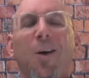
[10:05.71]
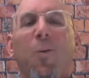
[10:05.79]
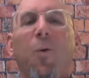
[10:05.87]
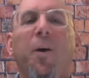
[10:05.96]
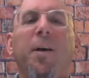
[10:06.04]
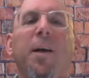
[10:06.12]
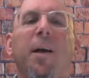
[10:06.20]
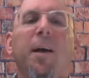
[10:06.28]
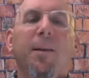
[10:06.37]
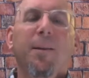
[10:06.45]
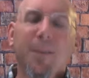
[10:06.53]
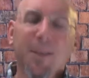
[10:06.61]
We're going
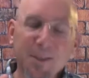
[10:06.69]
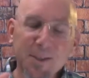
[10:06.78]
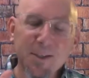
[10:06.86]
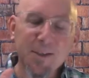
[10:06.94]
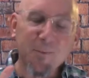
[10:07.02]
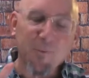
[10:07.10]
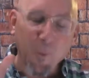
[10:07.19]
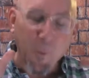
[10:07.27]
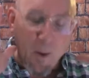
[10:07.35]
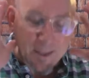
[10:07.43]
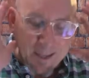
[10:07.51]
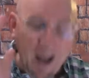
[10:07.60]
to listen for
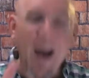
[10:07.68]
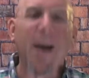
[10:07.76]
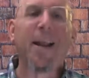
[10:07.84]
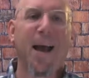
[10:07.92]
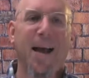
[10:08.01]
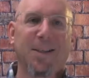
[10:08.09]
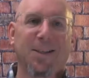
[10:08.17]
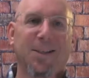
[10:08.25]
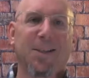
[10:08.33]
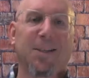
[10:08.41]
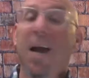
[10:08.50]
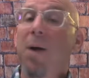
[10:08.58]
what God has to
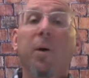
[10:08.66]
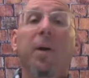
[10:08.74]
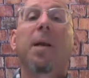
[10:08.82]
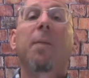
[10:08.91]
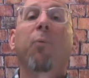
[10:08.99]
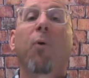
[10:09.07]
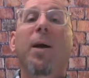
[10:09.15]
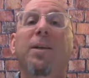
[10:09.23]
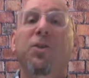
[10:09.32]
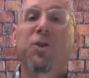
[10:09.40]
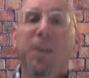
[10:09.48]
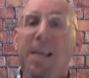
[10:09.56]
say. We're going to embrace
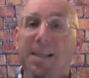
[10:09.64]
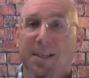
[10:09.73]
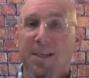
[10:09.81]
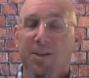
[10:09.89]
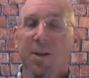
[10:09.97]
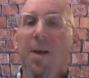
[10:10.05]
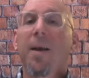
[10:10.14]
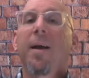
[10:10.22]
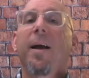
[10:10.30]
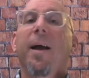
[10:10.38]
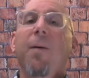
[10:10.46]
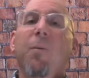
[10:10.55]
Jesus.
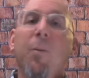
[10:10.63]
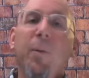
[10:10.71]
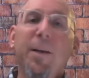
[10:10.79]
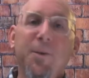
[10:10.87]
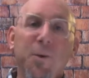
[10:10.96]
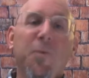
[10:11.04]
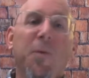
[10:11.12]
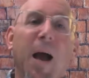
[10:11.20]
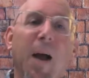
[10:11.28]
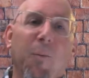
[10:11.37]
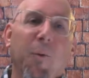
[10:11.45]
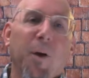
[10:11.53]
And when we do
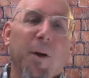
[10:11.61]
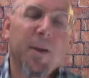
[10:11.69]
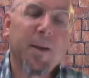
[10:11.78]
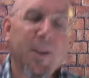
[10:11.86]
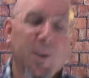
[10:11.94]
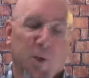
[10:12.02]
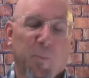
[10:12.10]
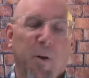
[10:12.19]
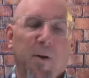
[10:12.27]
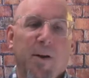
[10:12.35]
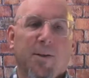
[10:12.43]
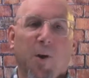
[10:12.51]
that, we're going to
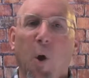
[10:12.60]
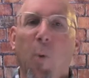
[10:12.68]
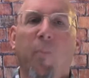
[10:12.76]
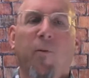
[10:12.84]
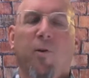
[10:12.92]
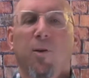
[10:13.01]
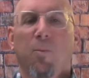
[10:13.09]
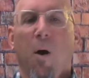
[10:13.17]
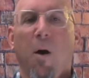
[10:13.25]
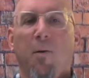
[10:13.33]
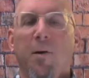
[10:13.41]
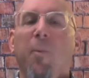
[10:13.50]
experience hope for
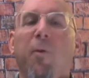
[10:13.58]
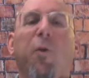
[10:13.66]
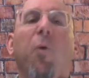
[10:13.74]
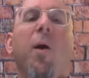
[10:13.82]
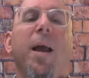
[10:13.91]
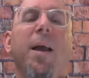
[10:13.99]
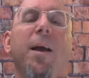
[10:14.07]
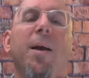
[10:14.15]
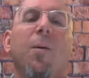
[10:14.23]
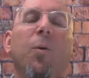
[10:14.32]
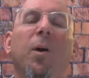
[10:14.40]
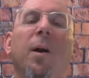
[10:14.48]
tomorrow. Number three,
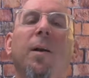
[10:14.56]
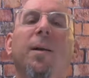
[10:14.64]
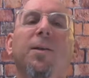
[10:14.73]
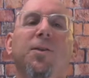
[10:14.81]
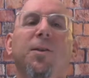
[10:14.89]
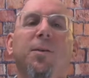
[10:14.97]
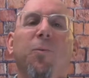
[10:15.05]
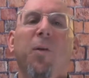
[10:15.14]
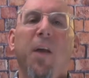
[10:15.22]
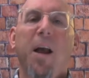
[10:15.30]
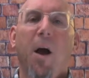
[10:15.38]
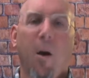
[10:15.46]
we're going to listen with
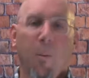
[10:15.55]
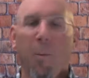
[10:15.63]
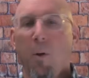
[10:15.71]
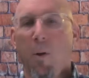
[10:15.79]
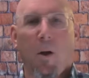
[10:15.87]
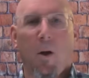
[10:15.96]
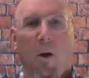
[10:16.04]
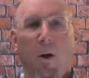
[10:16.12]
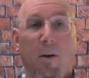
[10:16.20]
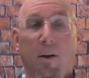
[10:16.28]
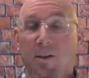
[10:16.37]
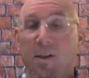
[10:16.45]
a humble
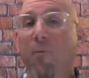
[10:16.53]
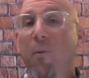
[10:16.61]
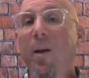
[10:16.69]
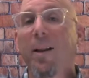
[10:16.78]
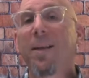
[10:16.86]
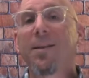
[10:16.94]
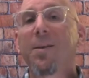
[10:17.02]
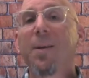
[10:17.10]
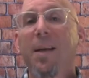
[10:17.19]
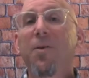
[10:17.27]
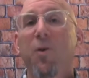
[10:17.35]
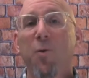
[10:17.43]
heart. Because if we listen
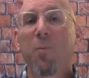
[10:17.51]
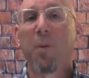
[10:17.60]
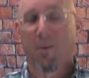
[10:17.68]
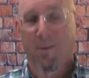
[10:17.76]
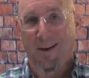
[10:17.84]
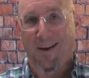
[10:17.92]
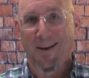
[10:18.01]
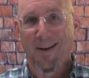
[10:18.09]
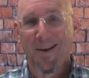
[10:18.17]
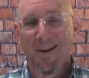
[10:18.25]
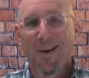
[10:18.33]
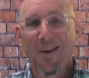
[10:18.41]
in humility,
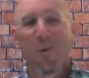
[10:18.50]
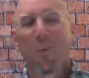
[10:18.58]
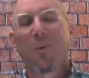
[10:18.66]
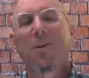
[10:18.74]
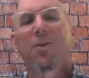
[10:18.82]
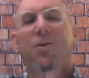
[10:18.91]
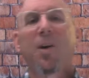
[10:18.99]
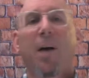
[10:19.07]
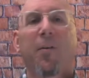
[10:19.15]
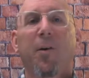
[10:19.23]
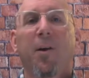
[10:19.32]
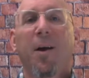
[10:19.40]
you will
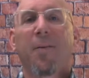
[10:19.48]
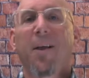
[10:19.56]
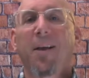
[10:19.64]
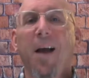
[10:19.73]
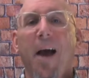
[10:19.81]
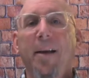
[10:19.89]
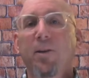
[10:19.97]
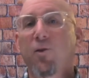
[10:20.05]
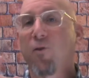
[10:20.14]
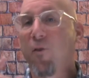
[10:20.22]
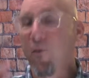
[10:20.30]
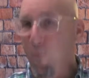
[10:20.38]
discover that God is
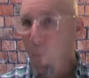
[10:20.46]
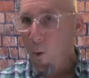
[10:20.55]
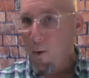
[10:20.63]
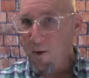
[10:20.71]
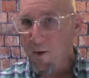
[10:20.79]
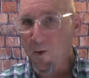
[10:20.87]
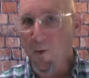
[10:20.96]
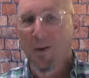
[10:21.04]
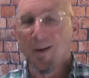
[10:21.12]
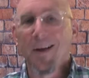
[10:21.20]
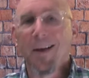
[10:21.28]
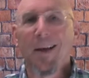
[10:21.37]
for you
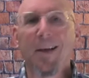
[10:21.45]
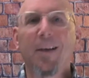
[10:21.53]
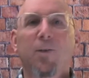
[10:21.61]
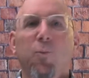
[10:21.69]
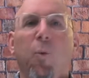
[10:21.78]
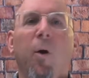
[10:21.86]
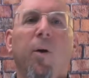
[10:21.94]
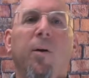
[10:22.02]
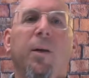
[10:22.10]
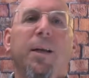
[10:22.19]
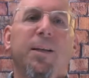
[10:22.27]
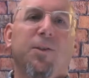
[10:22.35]
and His
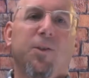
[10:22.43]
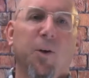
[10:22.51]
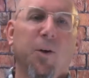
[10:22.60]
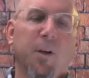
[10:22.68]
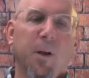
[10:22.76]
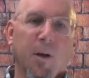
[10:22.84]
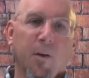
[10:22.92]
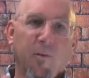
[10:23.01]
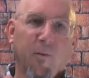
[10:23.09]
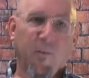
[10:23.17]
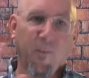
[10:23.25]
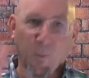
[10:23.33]
Word is good
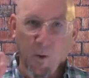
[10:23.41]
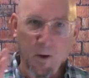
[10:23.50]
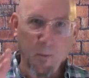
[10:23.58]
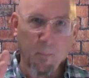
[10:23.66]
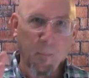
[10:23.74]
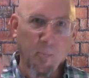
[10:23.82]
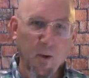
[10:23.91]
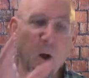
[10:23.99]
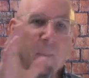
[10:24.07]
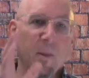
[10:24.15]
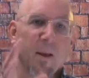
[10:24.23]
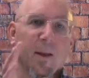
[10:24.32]
for you.
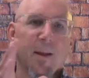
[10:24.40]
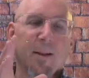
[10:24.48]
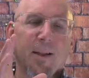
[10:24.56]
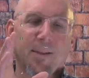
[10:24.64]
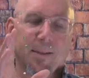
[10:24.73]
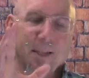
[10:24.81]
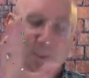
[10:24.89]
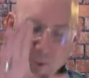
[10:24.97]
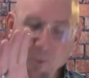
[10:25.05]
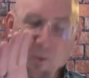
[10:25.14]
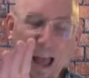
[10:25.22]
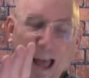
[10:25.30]
So let's
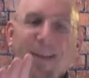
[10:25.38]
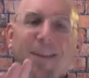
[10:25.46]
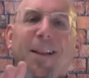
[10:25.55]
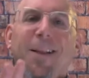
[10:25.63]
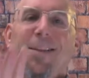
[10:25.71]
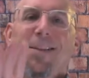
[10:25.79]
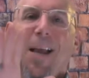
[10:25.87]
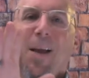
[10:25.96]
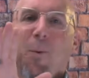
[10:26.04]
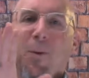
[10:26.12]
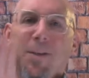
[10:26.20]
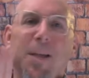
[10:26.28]
do that. Let's take
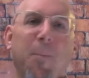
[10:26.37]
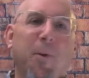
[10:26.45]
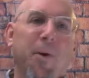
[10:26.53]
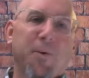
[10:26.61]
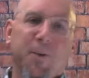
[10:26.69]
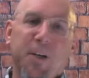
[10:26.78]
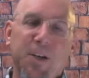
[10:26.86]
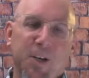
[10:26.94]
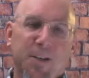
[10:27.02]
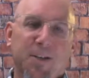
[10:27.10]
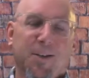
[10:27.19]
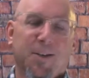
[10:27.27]
one step closer to
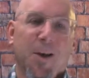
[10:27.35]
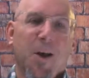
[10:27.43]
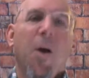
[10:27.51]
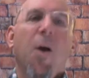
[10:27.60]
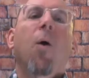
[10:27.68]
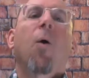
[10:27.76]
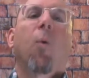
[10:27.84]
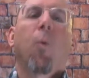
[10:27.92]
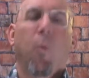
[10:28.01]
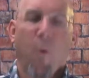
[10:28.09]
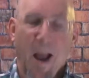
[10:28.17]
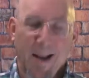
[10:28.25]
Jesus
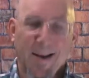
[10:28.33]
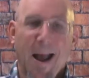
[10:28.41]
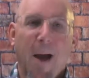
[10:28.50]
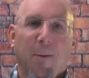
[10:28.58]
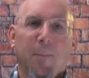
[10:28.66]
right now.